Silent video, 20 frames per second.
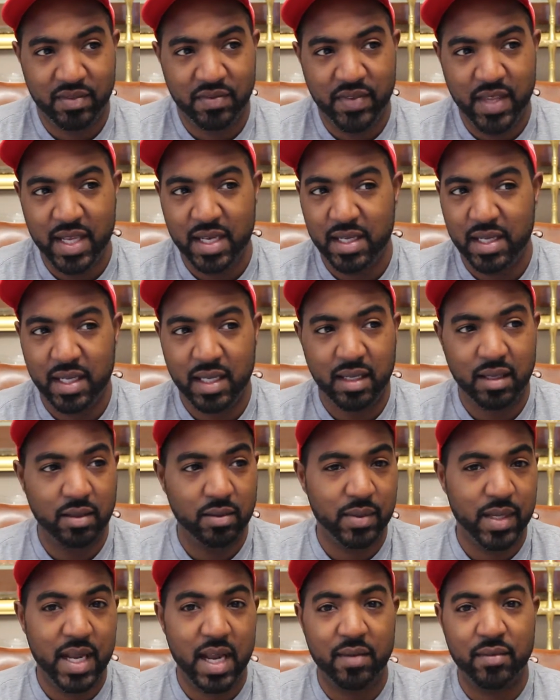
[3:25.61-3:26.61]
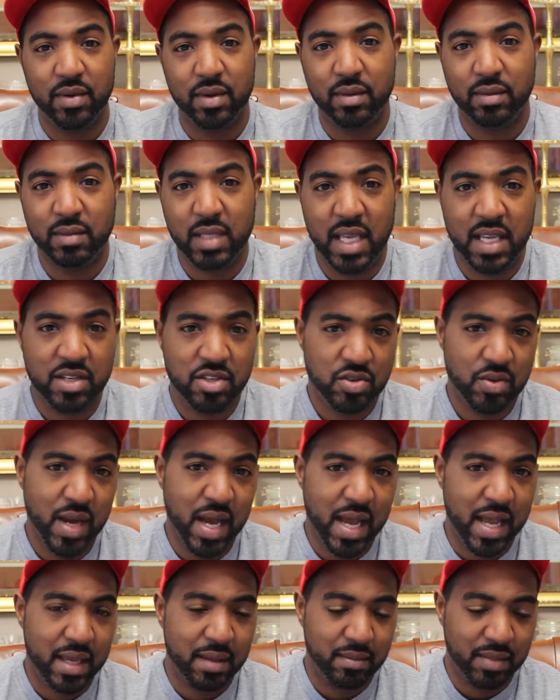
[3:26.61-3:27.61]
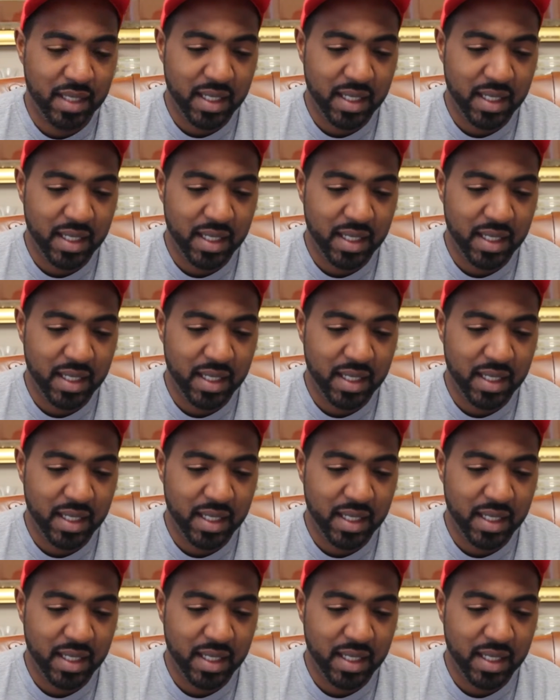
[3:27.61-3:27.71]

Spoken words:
vending whatever and try it.